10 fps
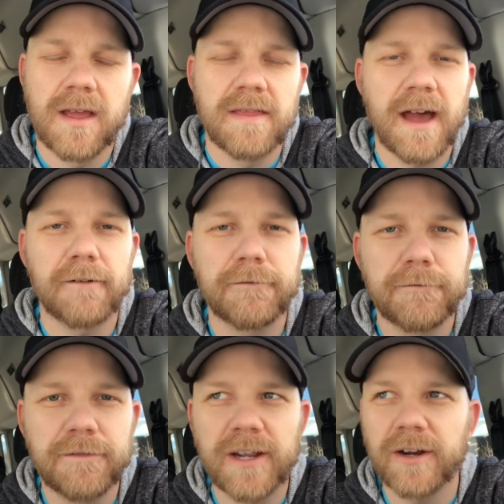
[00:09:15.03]
That
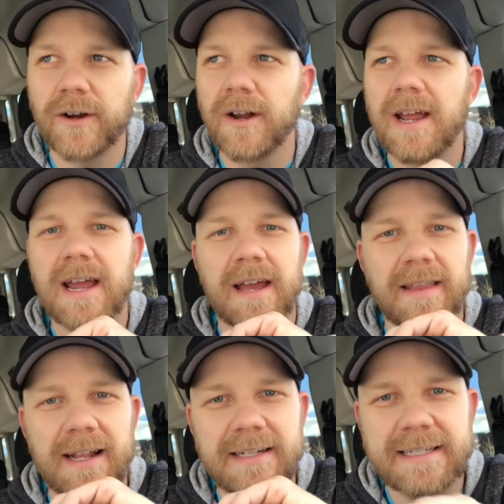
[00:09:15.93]
fear and
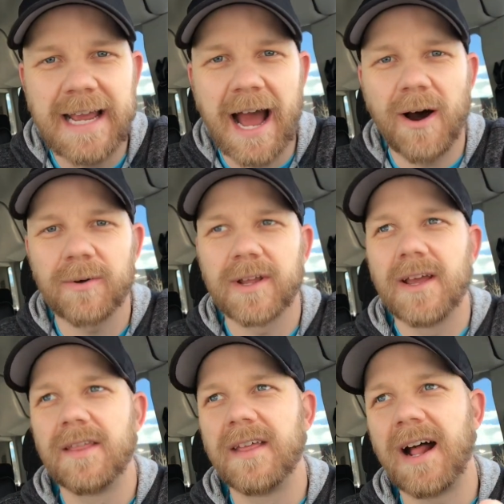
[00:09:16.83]
that doubt
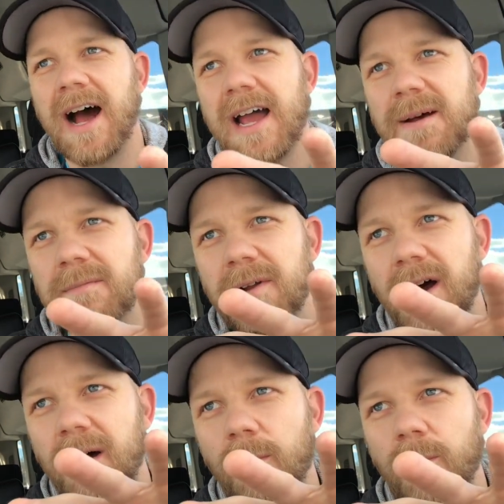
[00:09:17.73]
that I am
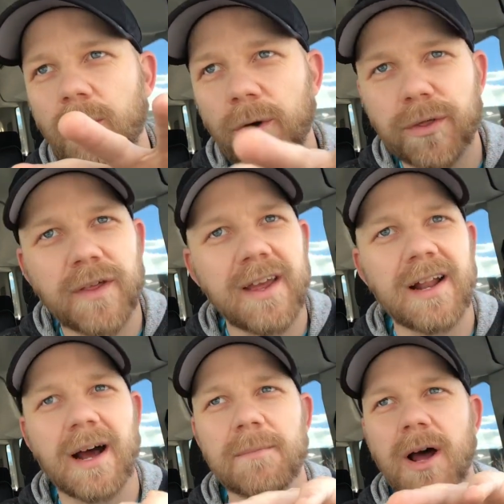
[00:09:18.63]
not worth it,
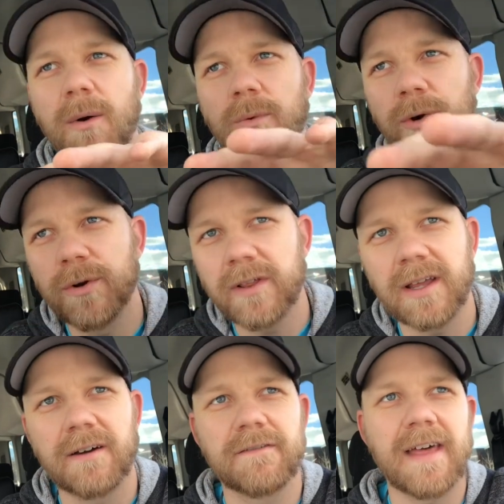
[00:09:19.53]
I'm not
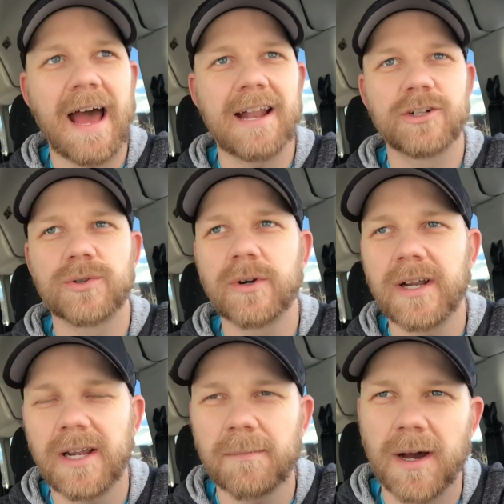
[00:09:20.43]
worthy of that
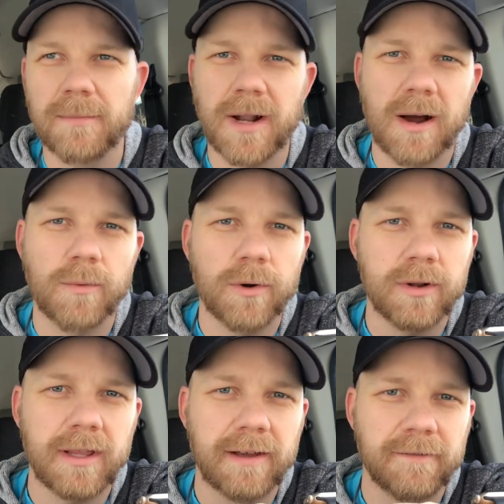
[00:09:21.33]
dream, I'm not
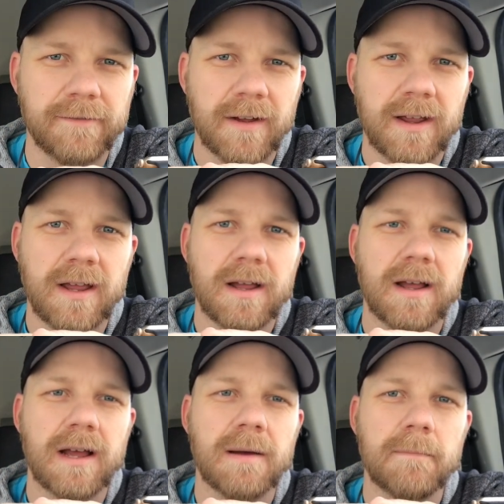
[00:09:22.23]
worthy of
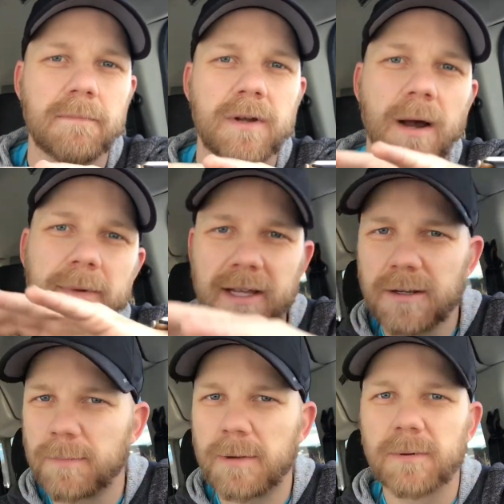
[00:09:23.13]
coming
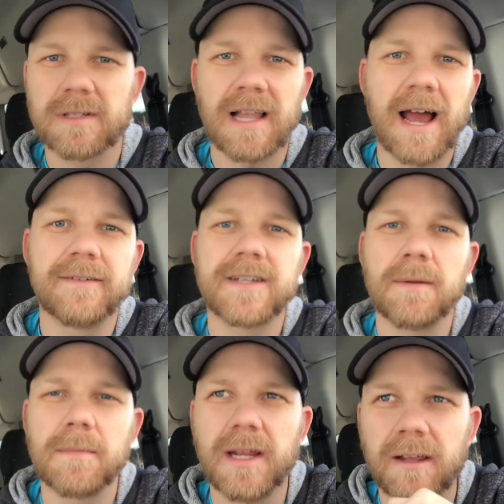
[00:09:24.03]
into people's lives in
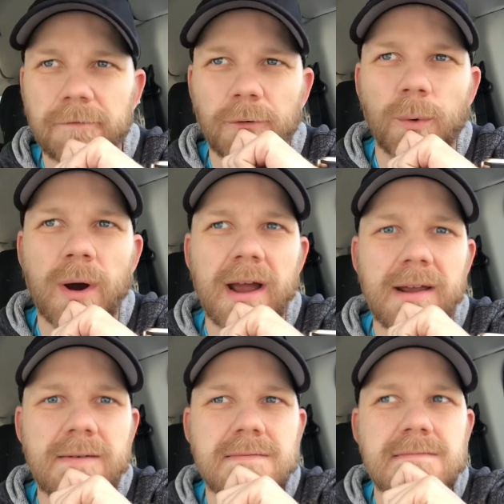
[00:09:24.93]
a meaningful way.